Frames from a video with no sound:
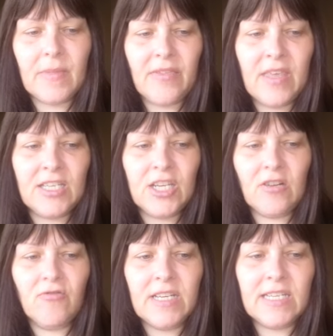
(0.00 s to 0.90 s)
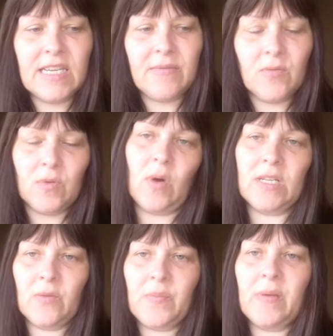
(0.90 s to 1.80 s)
they generally seem to, the
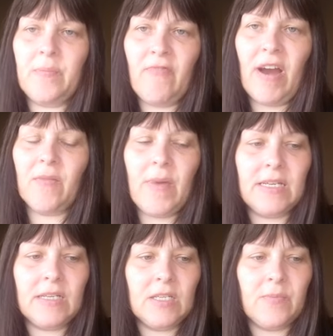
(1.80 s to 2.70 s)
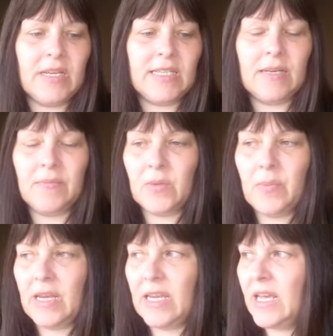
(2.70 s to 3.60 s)
ones that have been recommended to me seem to
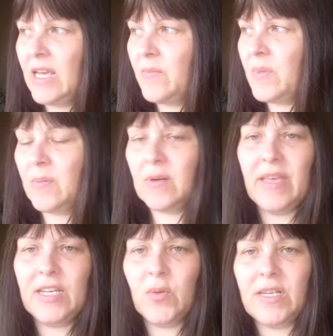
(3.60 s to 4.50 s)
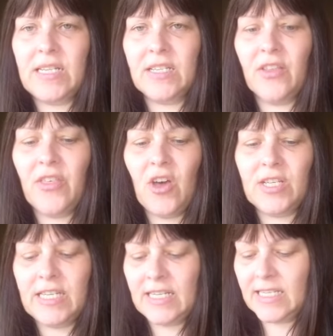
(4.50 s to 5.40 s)
be people in their 20s and
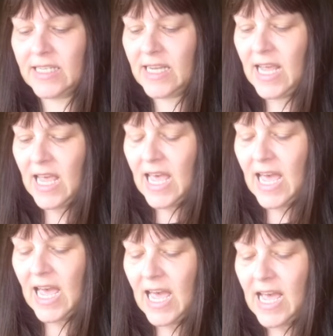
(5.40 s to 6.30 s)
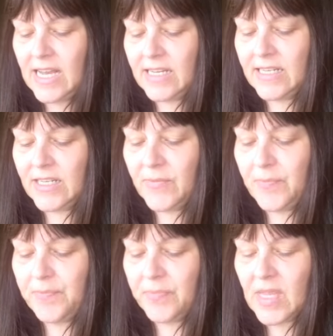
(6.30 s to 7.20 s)
30s. And
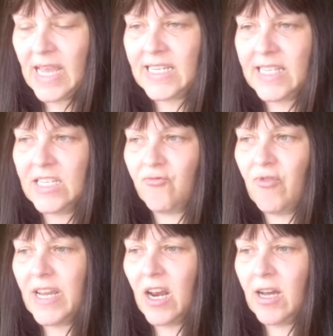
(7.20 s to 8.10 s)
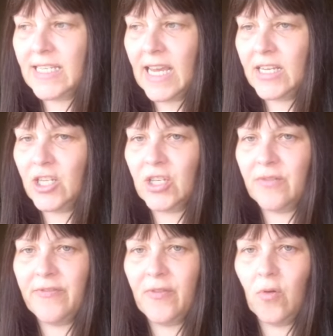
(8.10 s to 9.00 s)
it's this
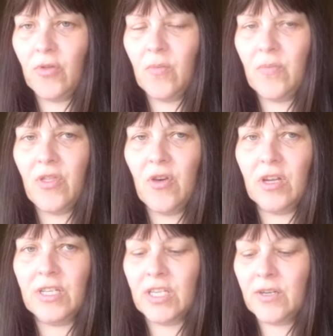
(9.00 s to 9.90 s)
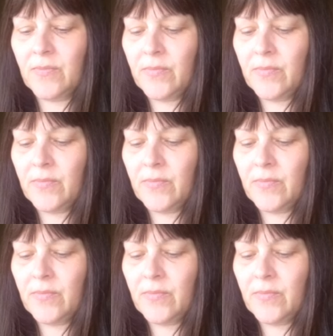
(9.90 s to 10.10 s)
realization for them that